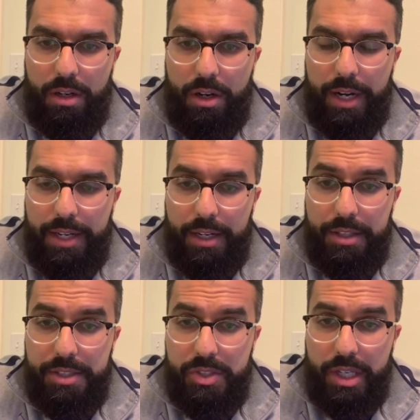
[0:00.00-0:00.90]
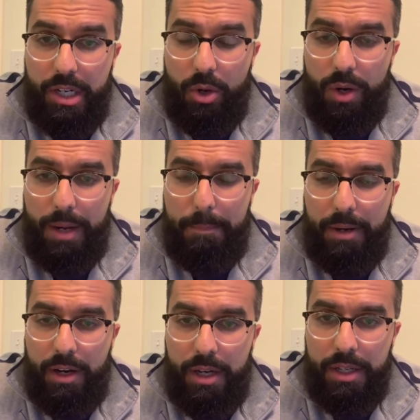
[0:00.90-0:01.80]
All right, this is gonna go up
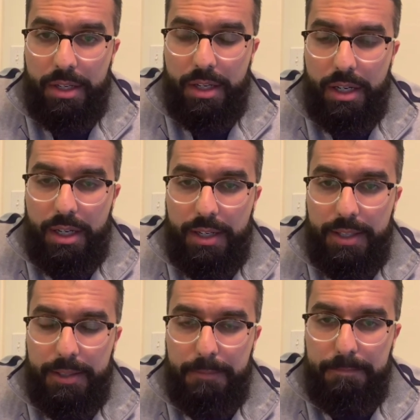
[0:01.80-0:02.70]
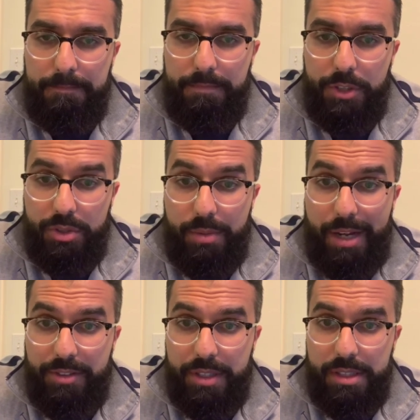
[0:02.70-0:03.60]
on YouTube
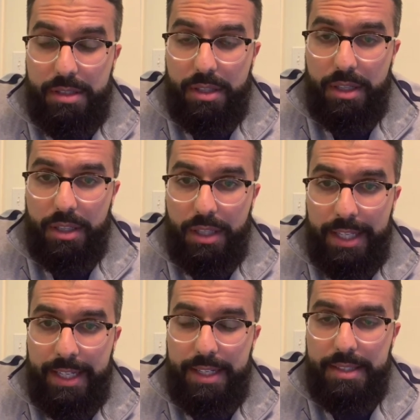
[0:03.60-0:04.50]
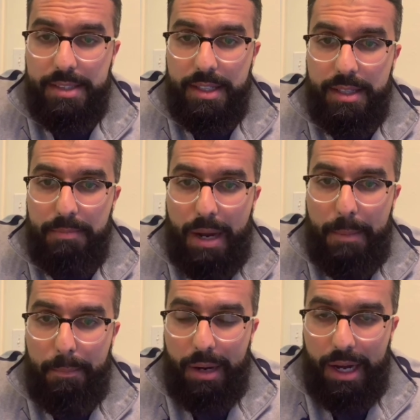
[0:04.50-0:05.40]
after this. The link is in my
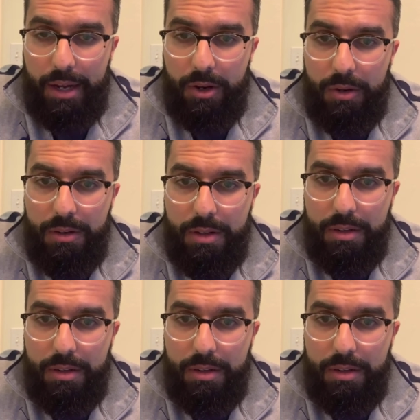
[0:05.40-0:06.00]
bio.